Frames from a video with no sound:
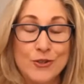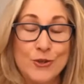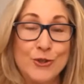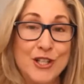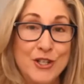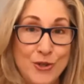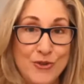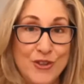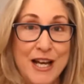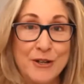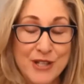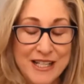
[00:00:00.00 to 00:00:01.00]
early
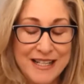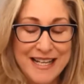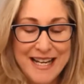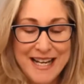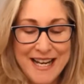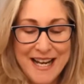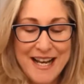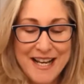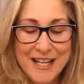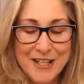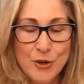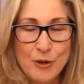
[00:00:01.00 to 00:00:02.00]
2000.
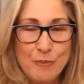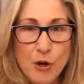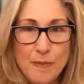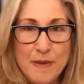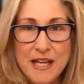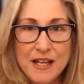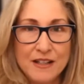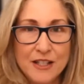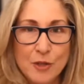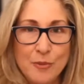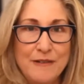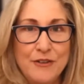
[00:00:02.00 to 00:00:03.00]
So it put me in a
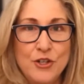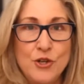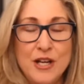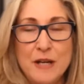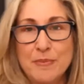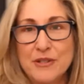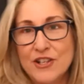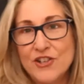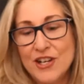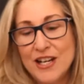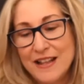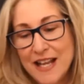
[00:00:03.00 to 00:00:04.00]
little bit of a unique
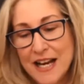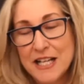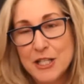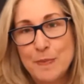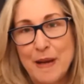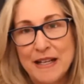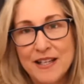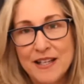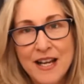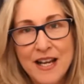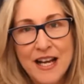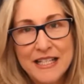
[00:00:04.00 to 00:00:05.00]
position. And then I spent
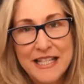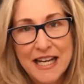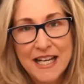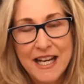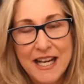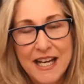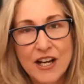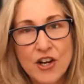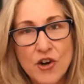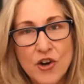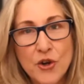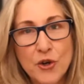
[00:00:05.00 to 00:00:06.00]
a decade
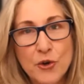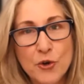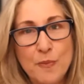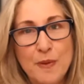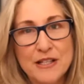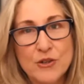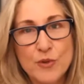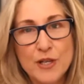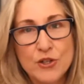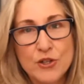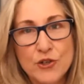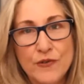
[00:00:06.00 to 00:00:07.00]
at Gartner Group as a
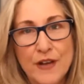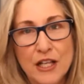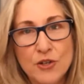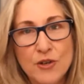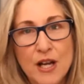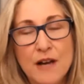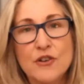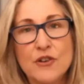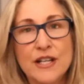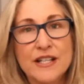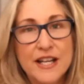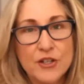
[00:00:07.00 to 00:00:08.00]
research fellow
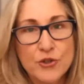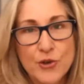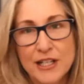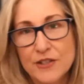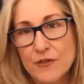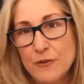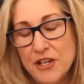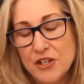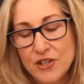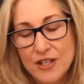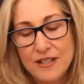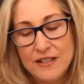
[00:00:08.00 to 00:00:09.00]
covering sales
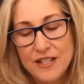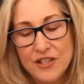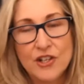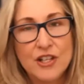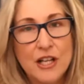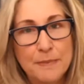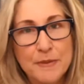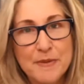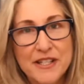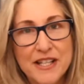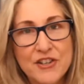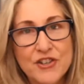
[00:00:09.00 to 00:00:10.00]
transformation, digital
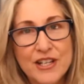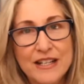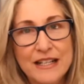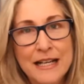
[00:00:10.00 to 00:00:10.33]
optimization,